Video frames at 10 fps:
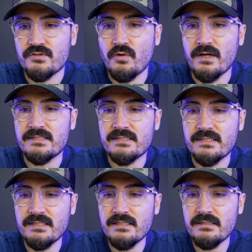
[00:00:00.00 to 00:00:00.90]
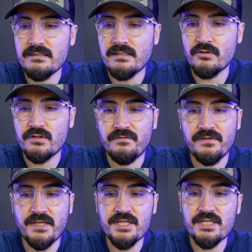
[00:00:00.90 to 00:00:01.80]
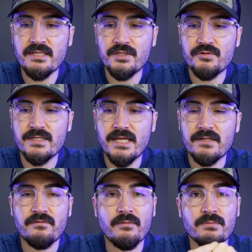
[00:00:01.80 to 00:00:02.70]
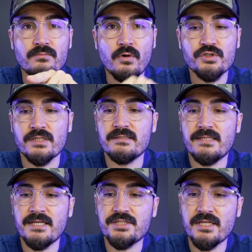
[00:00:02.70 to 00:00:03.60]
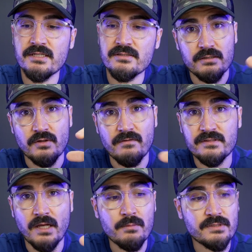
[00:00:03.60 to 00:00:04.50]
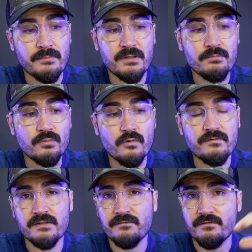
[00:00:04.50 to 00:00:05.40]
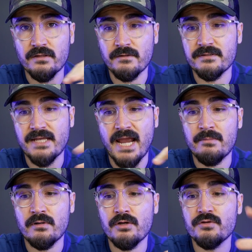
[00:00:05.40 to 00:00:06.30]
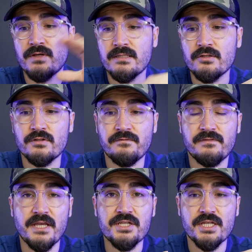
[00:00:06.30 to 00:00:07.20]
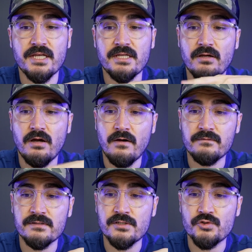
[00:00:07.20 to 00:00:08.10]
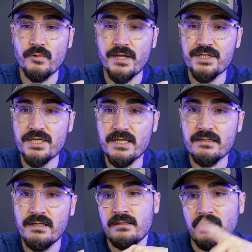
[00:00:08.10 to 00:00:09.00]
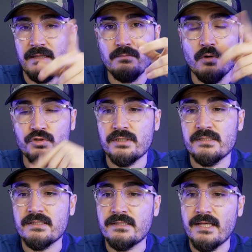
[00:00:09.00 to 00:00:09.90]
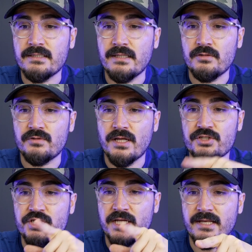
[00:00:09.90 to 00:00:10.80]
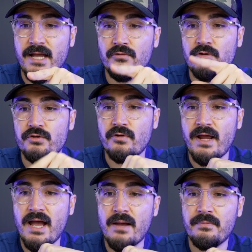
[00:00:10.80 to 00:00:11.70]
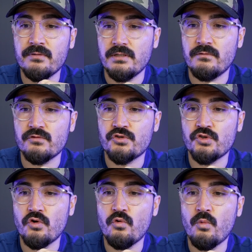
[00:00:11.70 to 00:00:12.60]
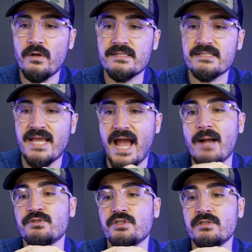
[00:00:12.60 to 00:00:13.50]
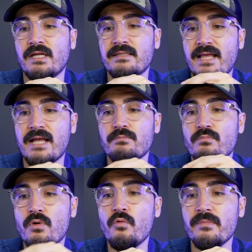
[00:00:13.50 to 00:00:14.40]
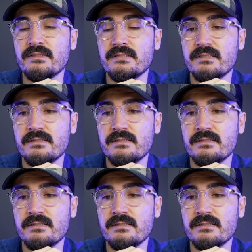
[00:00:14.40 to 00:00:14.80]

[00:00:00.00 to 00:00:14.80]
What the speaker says: So I see the notification that you get from the motion detection. So every time something moves in front of the camera, you get the notification of the situation that the motion is detected. You can check it out on your app. It will show what is captured at that moment.